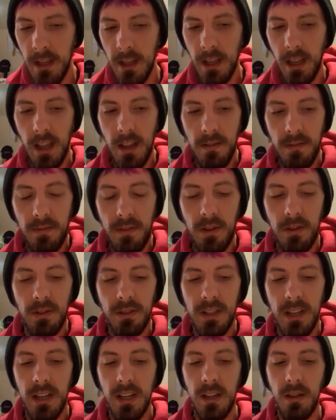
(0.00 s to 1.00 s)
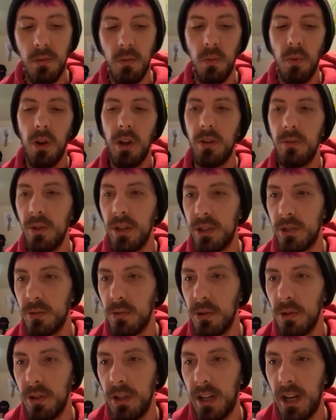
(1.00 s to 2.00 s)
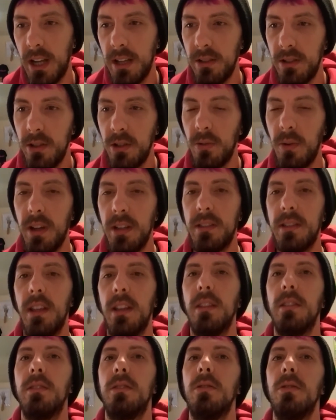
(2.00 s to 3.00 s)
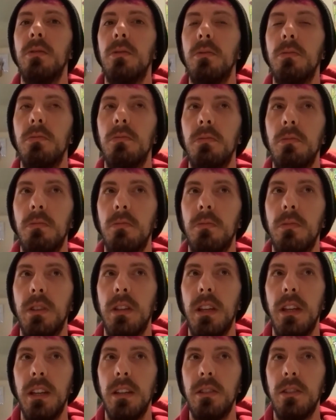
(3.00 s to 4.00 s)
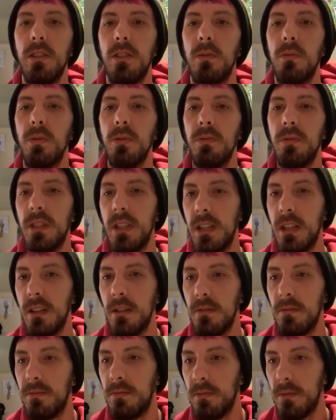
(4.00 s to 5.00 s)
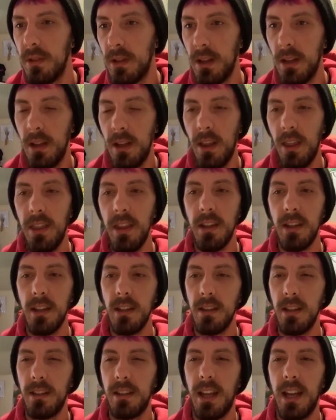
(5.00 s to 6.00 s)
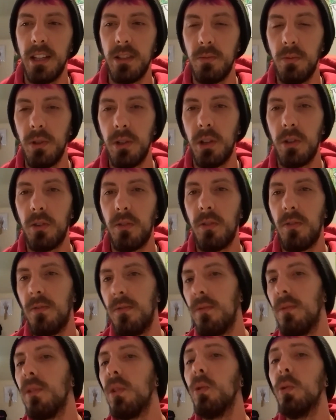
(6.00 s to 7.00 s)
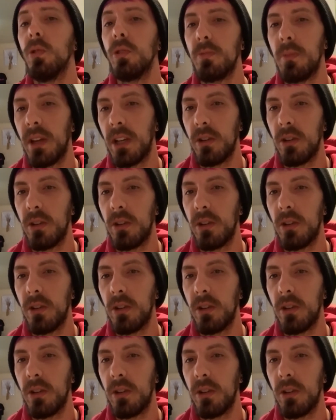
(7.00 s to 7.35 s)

if there's any one ritual that I do, I tend to get into the routine of thinking that that's what fuels my